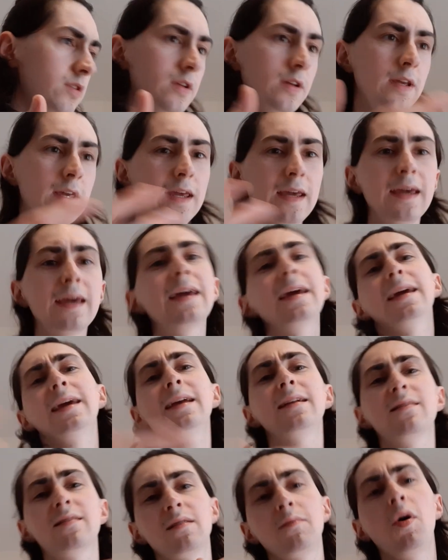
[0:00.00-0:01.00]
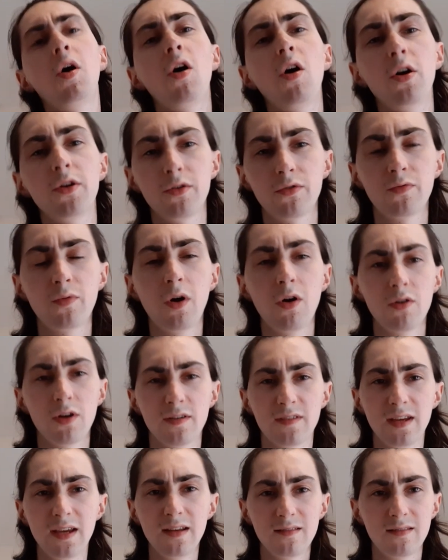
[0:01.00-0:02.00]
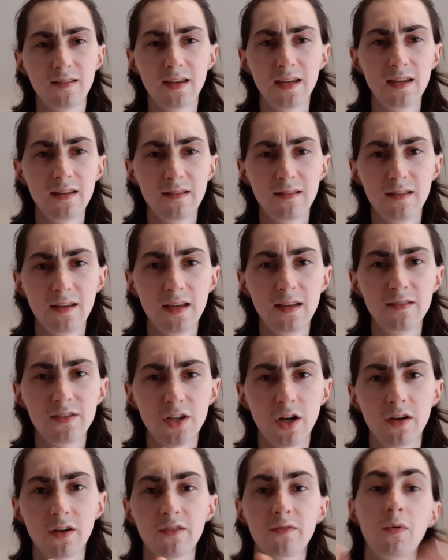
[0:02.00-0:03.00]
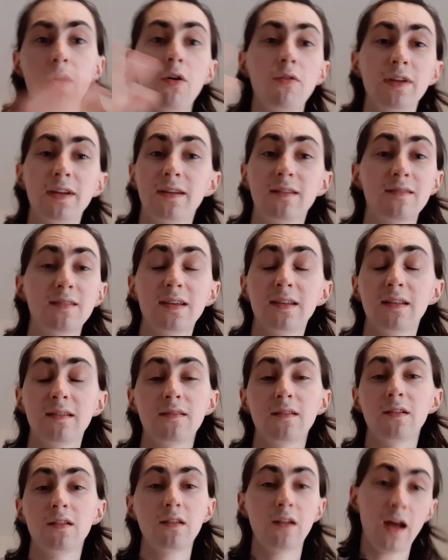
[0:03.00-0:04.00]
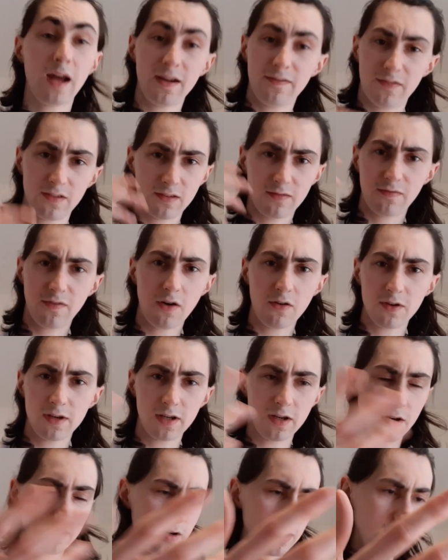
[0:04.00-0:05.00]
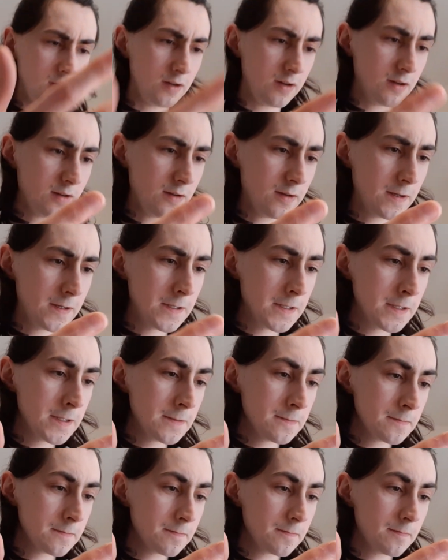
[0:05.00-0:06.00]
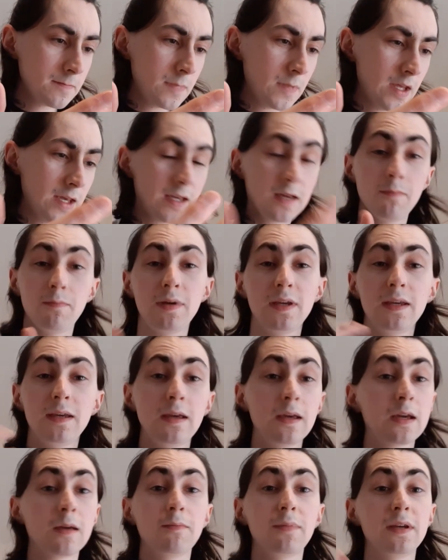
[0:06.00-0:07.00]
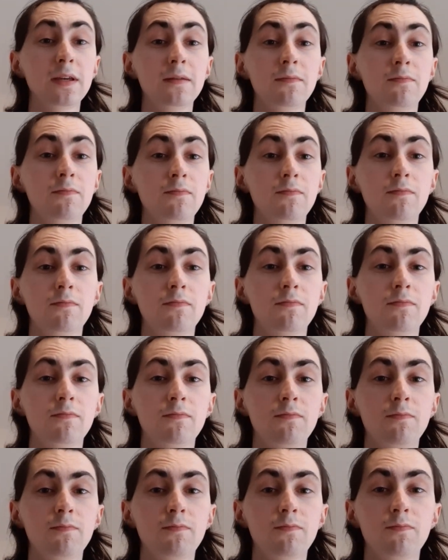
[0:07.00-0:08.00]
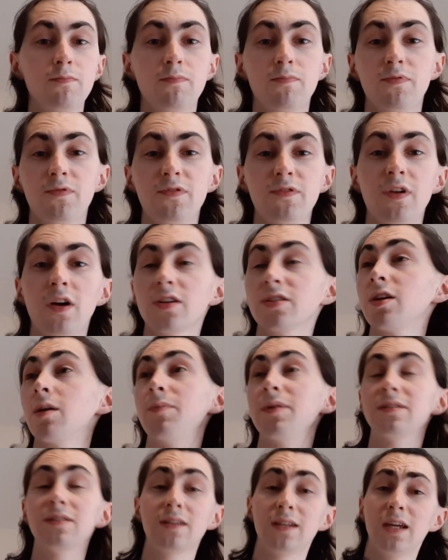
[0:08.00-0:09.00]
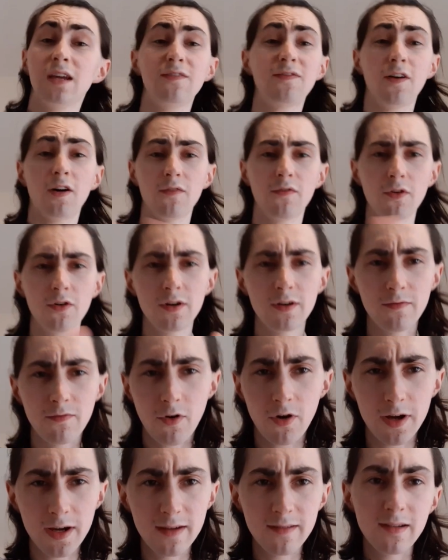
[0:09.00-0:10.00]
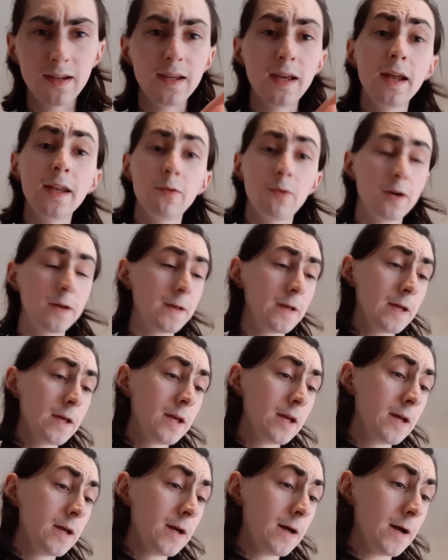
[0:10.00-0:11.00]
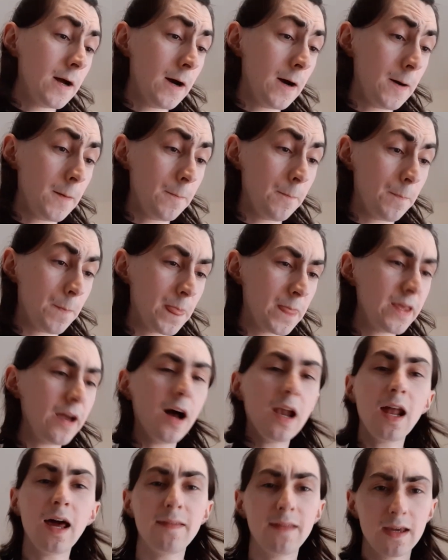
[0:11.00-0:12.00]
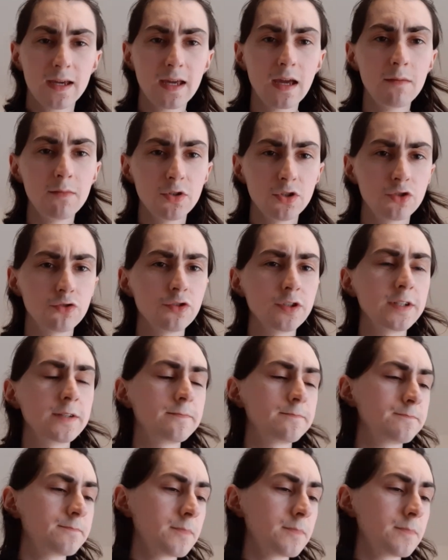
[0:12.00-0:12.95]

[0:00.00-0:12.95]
it hits him hard as well because he's young as well, and he can see that the life is very it can be sucked up into the ether very very easily. Anyway, yeah, I like their chemistry.